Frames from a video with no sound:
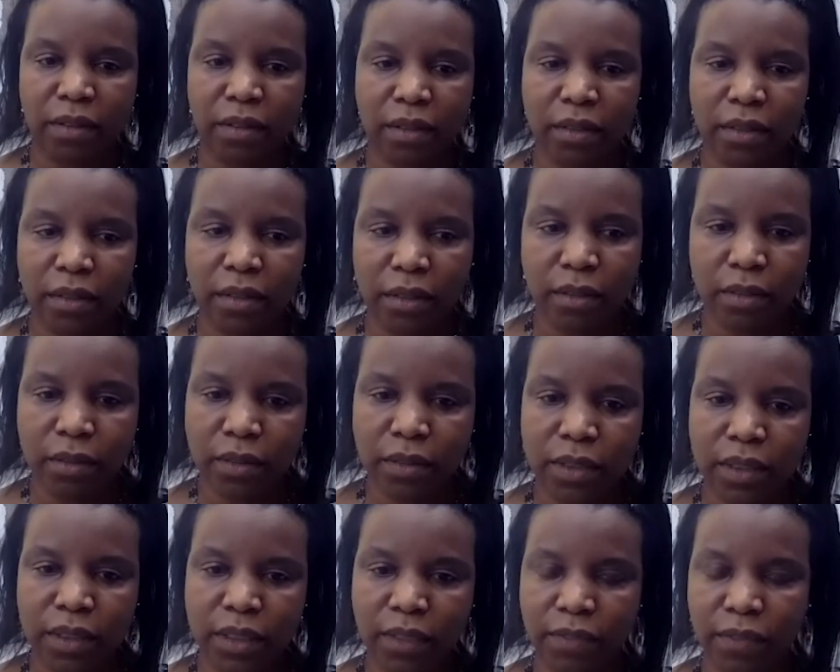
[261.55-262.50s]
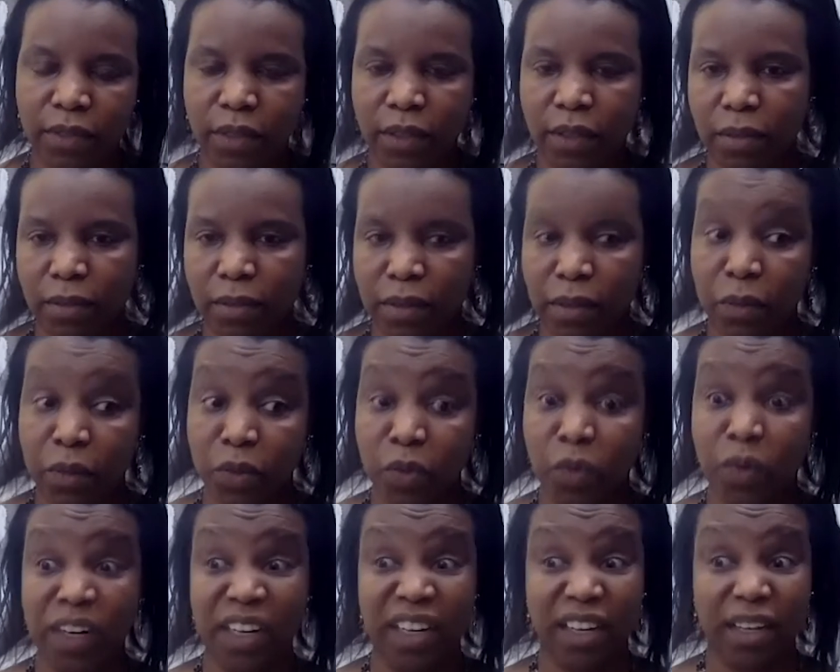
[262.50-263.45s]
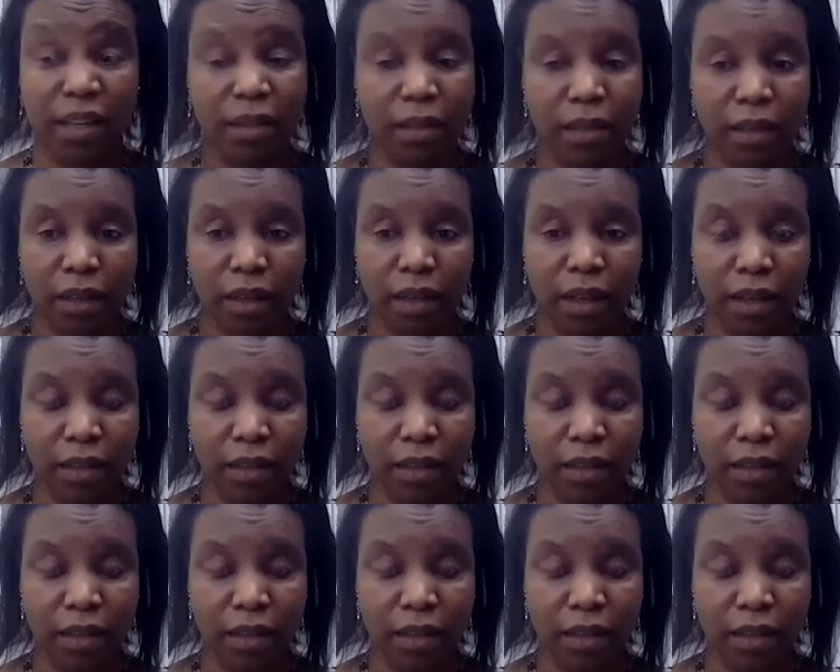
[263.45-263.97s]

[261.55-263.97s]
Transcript: that, that looked as if, you know, it was already, it,